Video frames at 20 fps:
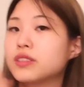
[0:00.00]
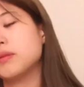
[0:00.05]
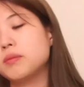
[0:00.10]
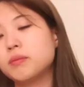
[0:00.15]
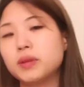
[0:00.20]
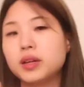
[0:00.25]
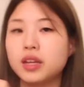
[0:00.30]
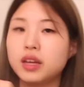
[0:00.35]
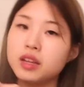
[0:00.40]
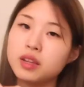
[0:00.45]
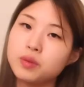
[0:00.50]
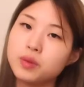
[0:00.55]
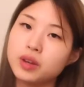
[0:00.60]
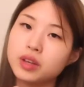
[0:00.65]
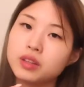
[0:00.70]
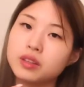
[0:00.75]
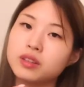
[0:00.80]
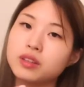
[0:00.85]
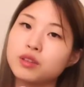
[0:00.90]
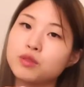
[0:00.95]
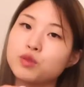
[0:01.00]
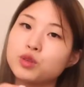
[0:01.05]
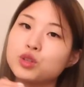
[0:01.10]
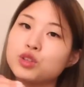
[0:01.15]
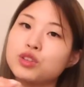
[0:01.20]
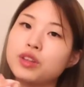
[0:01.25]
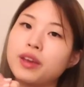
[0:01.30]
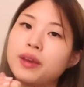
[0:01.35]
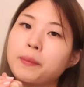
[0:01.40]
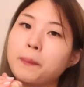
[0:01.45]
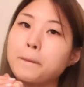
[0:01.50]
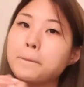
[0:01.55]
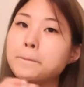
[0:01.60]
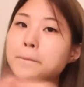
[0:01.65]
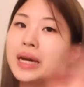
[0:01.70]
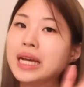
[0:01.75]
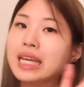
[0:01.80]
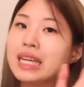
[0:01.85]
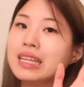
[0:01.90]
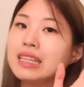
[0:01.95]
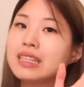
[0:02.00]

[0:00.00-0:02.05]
But anyway, done for today. Bye!